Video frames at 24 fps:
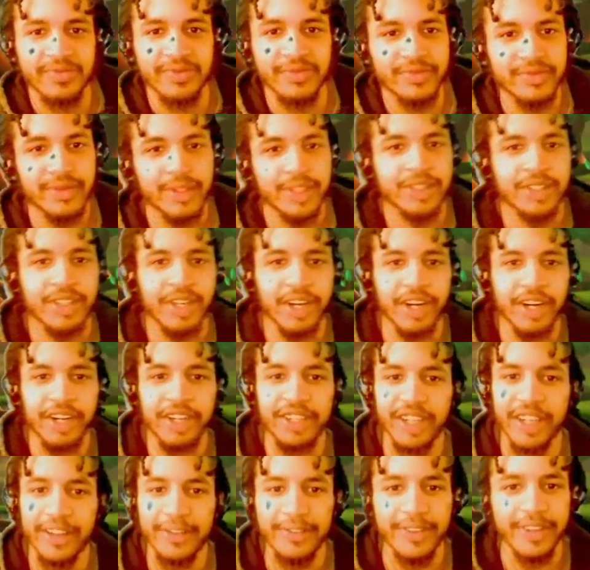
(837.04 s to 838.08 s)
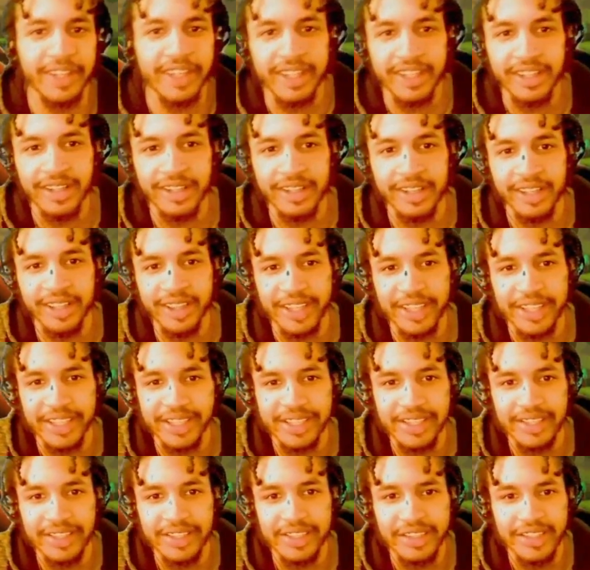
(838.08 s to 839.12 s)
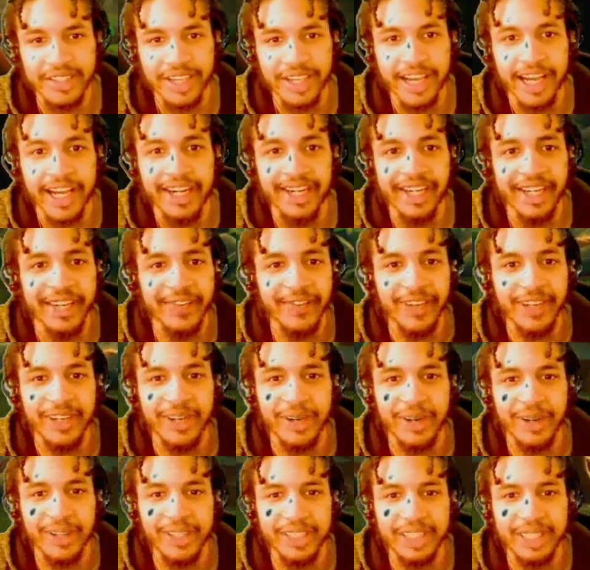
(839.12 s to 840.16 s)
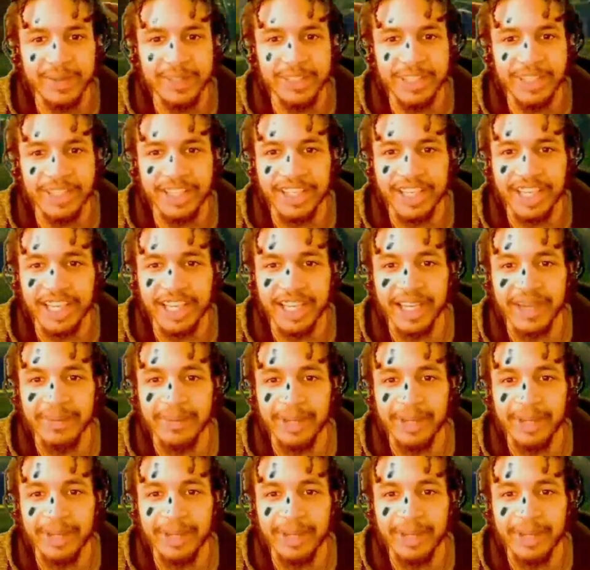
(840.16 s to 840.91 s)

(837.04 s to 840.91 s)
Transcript: Started off good. Look at this. I didn't even notice she was in the game